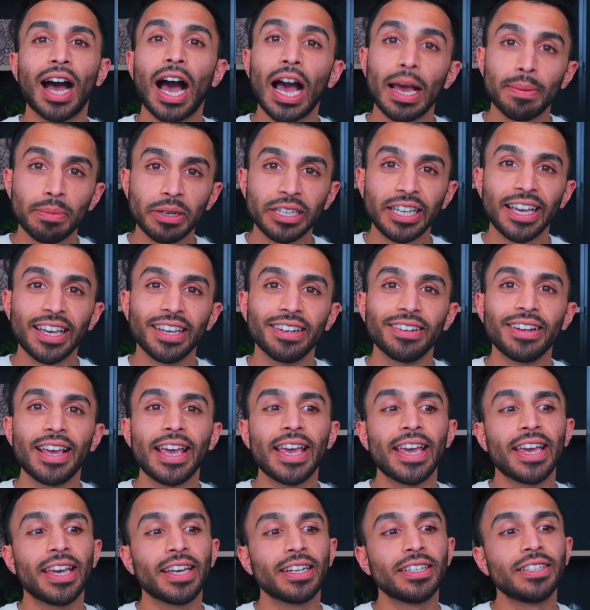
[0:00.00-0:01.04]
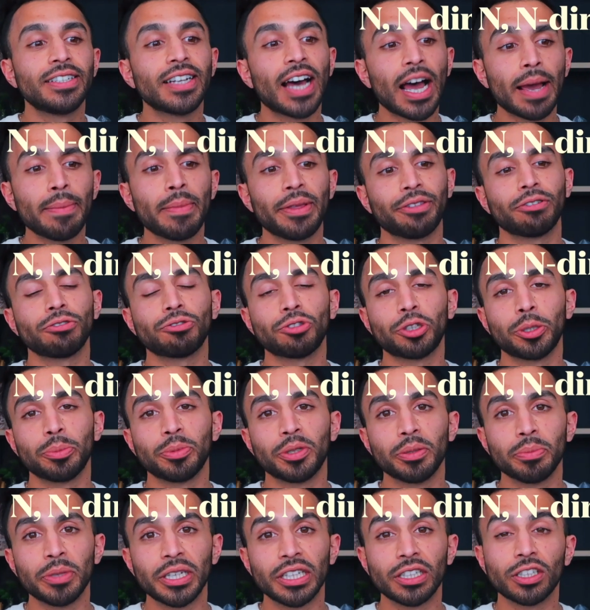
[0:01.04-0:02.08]
ibogaine, and
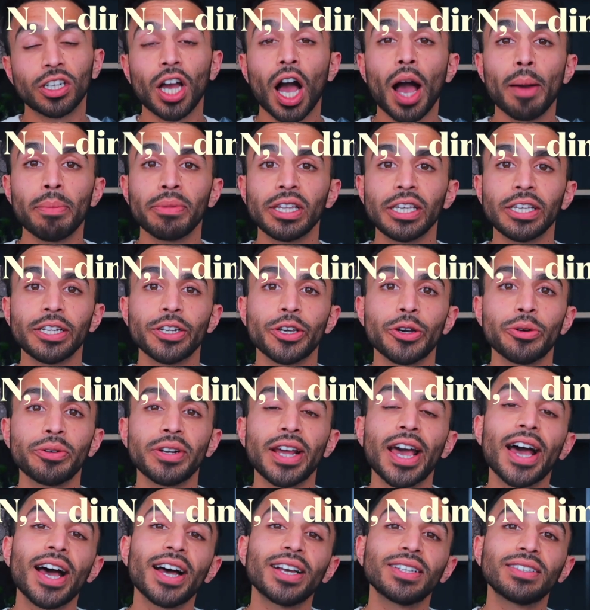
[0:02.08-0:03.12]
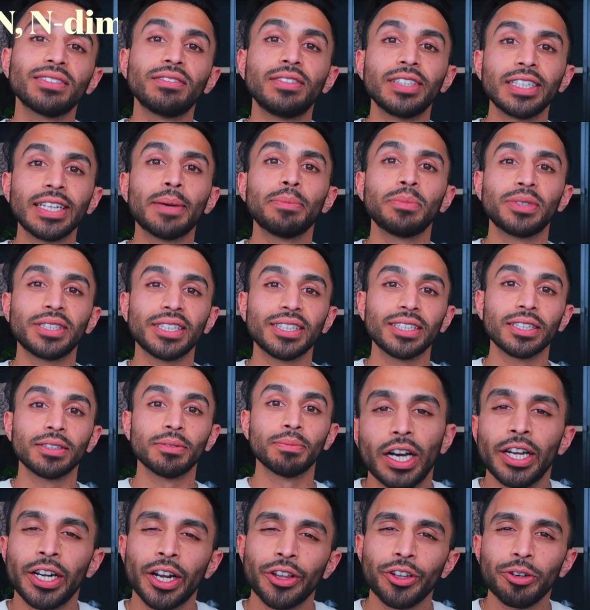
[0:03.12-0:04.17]
dimethyltryptamine, commonly known as DMT.
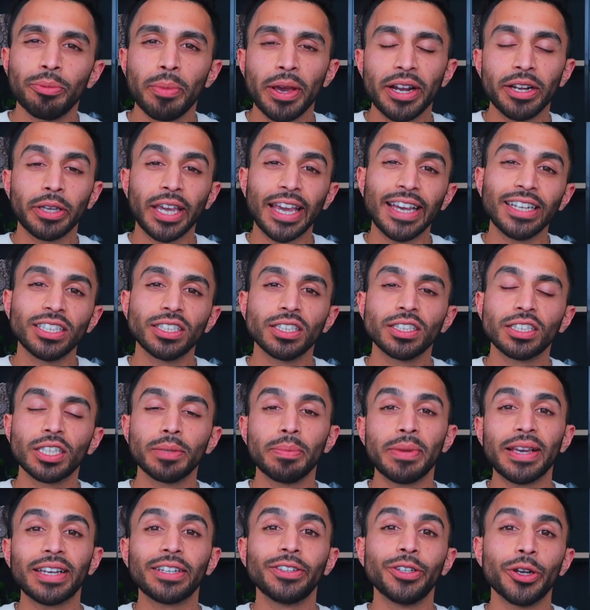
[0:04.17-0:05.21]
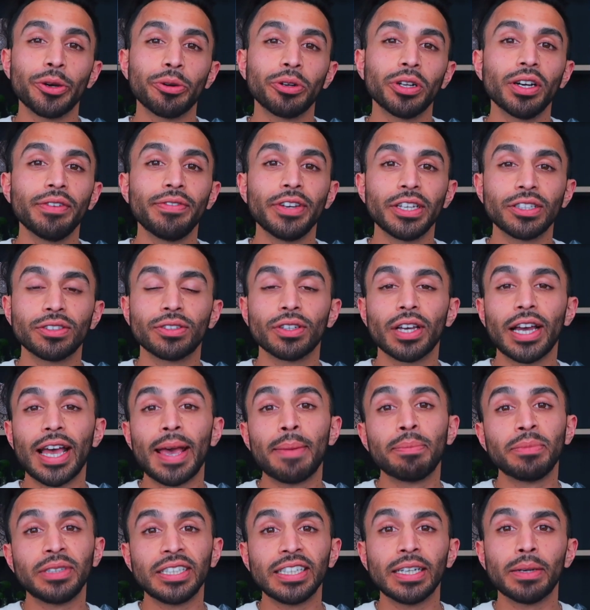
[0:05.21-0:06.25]
Another medication to make note of is
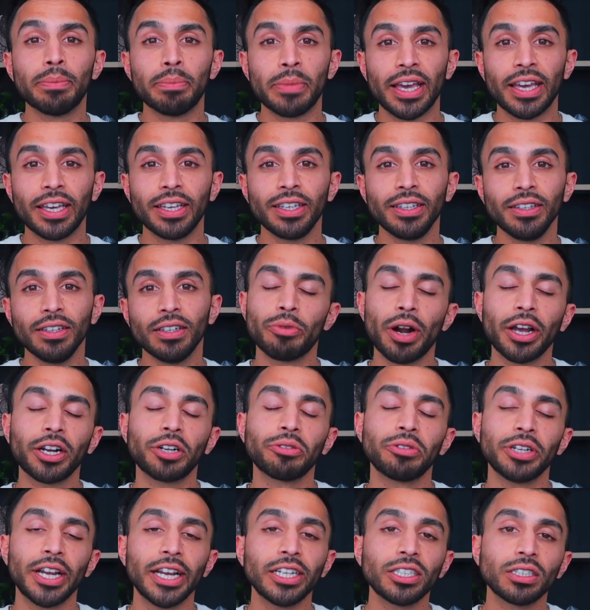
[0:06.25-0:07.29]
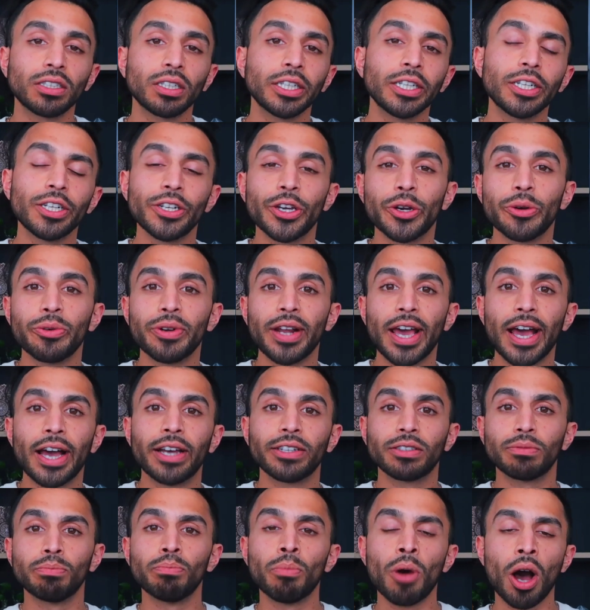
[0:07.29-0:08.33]
MDMA, recreationally known
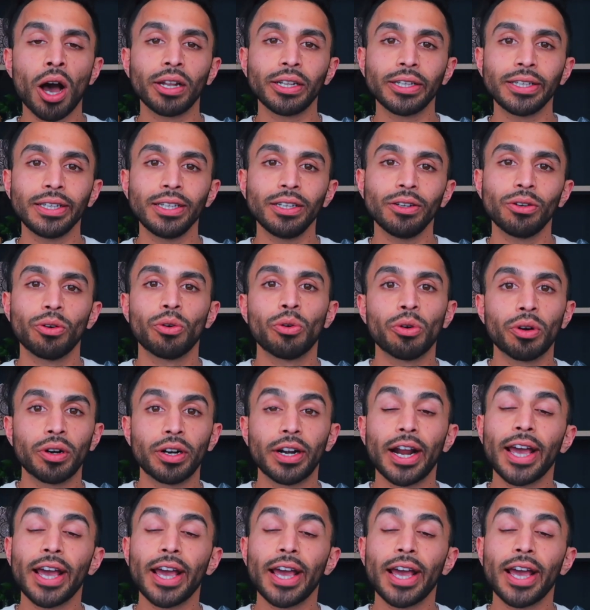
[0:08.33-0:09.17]
as Molly or